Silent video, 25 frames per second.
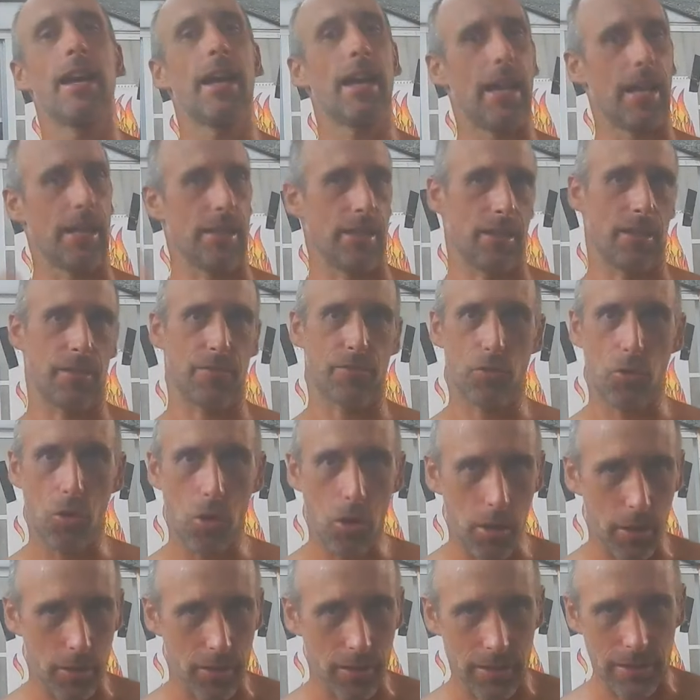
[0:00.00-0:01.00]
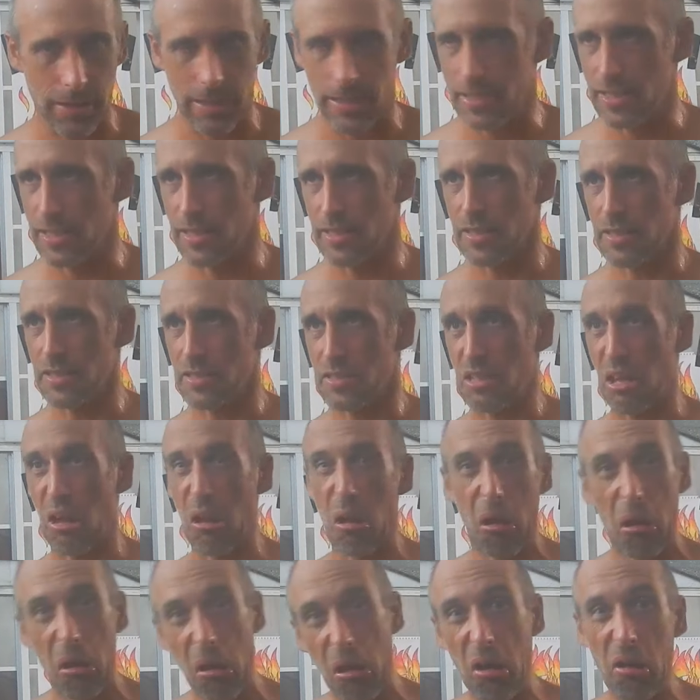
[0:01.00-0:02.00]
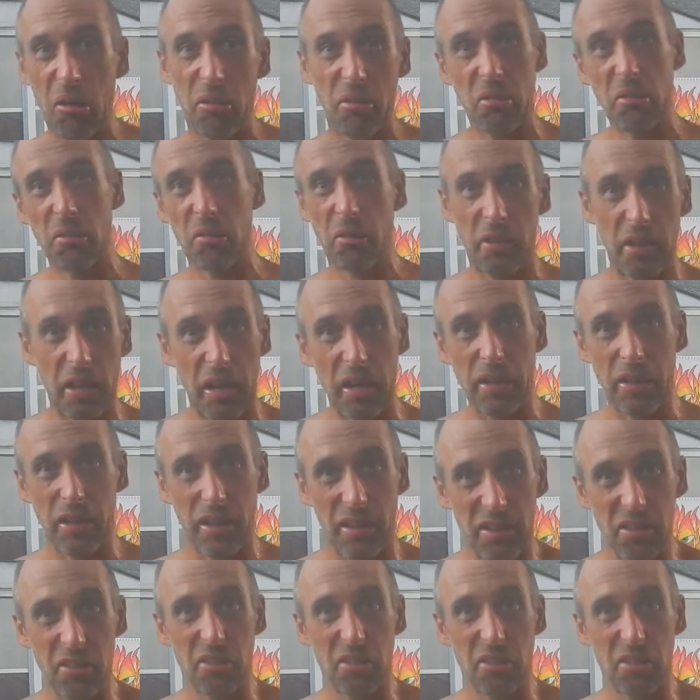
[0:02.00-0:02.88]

And then, of course, it's easy to say, oh, you're an idiot.